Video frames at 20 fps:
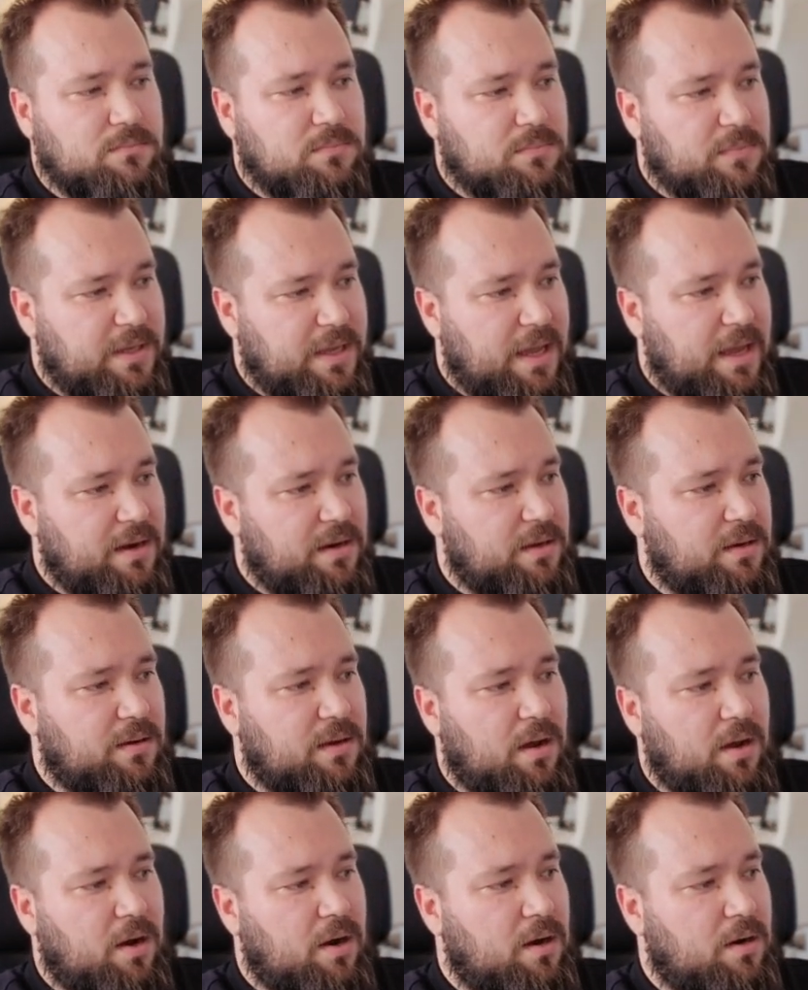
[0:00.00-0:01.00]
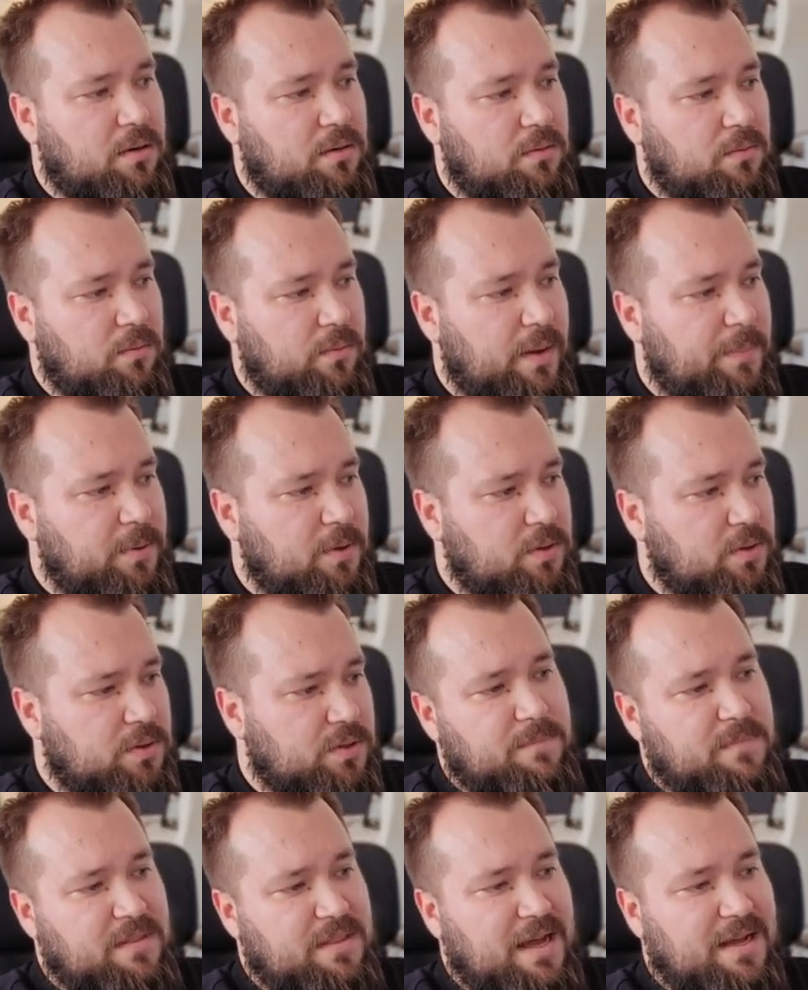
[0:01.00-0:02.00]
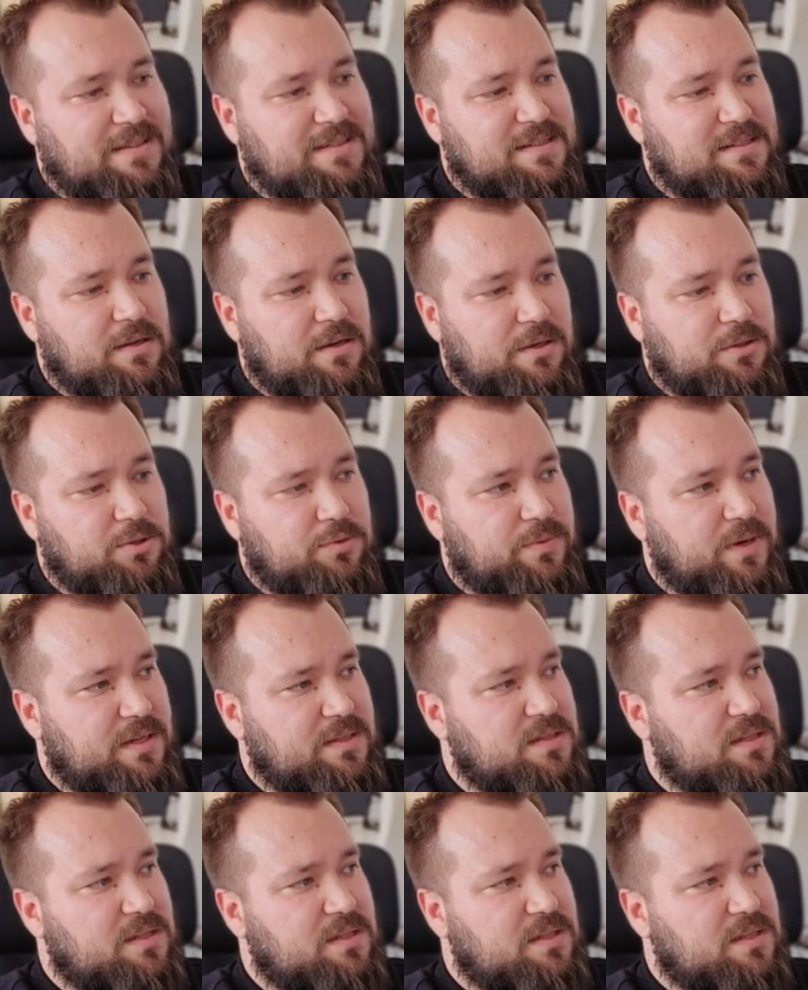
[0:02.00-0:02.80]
getting our webhook. That's the address